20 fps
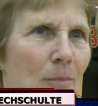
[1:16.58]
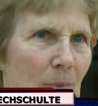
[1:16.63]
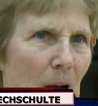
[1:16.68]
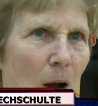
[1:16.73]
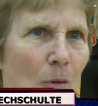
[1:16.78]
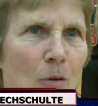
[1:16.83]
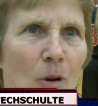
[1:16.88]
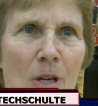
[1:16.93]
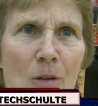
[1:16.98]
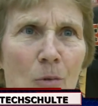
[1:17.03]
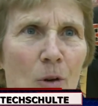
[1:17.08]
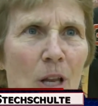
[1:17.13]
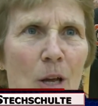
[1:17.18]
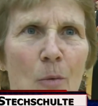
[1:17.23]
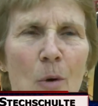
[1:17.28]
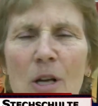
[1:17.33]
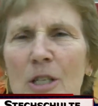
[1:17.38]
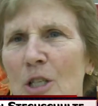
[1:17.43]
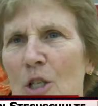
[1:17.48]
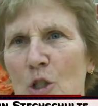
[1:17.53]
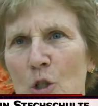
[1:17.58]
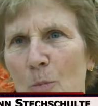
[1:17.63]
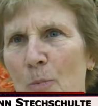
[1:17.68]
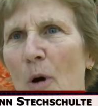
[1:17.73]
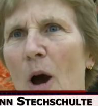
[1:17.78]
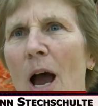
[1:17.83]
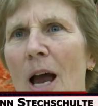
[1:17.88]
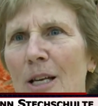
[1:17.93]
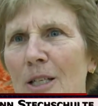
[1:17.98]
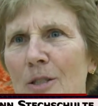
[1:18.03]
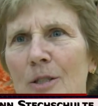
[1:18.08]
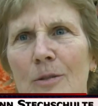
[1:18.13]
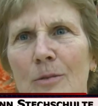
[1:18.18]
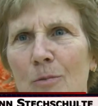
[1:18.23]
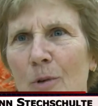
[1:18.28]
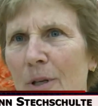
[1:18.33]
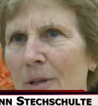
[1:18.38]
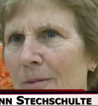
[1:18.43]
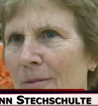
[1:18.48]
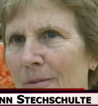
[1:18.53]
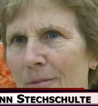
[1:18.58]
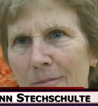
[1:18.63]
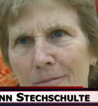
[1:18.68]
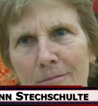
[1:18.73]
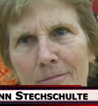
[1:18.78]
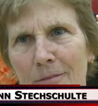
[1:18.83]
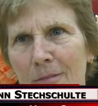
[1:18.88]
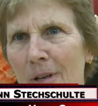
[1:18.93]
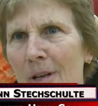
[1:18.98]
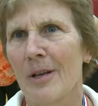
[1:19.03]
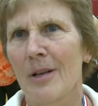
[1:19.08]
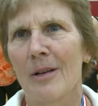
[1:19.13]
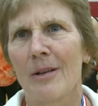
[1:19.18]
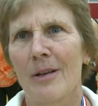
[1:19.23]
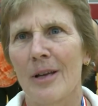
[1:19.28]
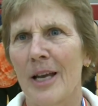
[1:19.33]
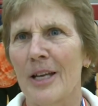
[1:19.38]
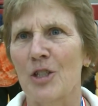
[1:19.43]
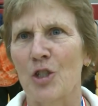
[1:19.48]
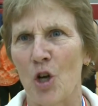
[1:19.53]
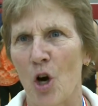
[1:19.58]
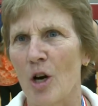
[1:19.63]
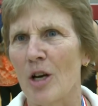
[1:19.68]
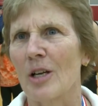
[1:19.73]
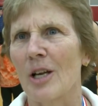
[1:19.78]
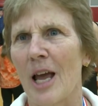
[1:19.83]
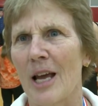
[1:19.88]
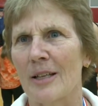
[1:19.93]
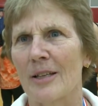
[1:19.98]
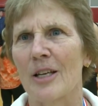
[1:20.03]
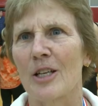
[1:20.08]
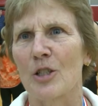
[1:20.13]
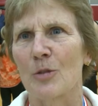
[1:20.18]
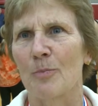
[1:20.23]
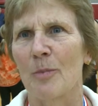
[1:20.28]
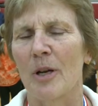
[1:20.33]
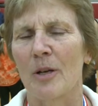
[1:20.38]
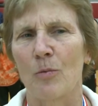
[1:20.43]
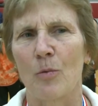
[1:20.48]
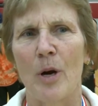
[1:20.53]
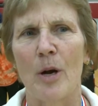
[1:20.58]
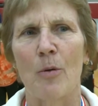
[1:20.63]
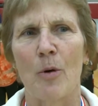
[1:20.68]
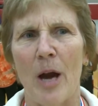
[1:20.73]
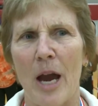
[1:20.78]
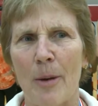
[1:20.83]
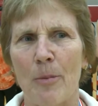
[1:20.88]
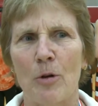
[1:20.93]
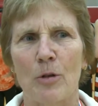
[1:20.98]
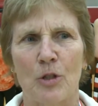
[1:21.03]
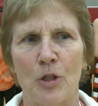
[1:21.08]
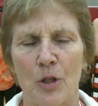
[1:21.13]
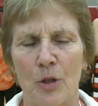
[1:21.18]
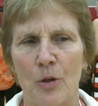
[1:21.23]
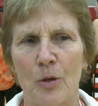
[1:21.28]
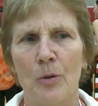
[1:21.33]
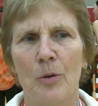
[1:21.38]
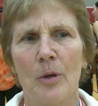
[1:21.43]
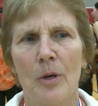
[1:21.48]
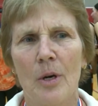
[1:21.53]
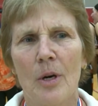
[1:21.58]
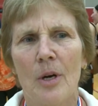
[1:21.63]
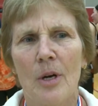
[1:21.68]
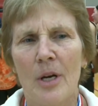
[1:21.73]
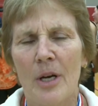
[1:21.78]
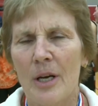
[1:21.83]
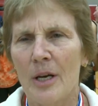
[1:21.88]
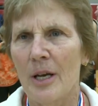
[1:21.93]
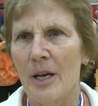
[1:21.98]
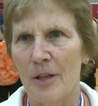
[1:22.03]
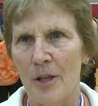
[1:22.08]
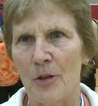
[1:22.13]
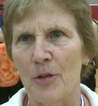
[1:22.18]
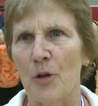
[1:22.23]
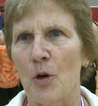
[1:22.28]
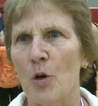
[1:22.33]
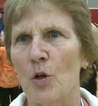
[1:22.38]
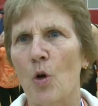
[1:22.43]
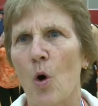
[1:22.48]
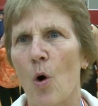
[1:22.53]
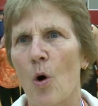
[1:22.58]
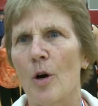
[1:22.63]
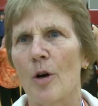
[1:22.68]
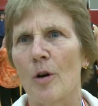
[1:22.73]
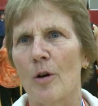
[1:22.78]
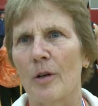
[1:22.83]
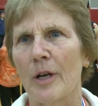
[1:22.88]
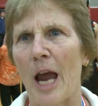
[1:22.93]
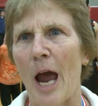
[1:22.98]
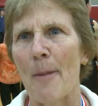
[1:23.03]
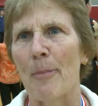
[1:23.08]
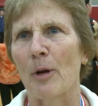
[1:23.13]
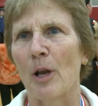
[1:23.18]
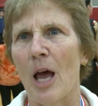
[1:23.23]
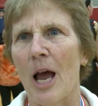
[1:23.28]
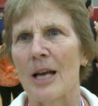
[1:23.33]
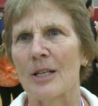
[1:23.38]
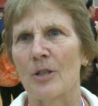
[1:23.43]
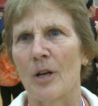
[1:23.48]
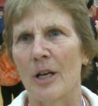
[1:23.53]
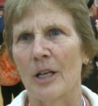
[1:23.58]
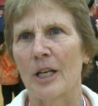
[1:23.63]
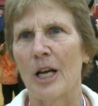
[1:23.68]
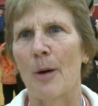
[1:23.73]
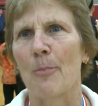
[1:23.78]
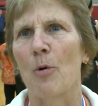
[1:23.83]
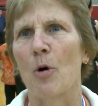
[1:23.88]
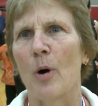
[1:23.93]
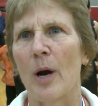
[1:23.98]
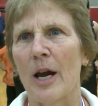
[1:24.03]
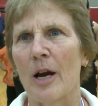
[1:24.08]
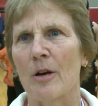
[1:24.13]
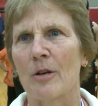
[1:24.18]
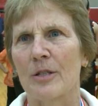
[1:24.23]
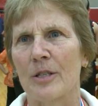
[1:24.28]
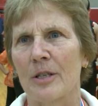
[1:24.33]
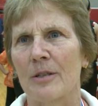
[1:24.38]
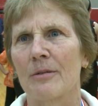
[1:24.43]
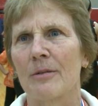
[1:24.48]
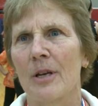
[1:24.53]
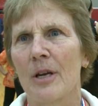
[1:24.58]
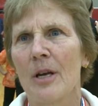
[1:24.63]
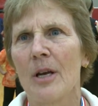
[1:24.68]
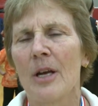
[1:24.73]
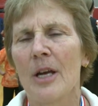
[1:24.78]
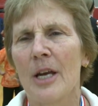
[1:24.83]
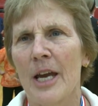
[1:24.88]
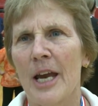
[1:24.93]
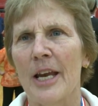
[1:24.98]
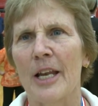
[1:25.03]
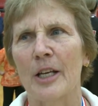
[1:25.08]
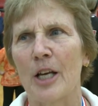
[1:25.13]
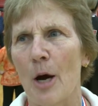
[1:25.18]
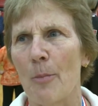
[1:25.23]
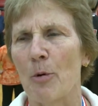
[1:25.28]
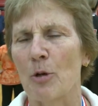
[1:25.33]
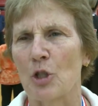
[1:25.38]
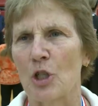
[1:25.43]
I really wasn't surprised when it started like this, but we were able to, in the third quarter, capitalize on a couple errors and hit a couple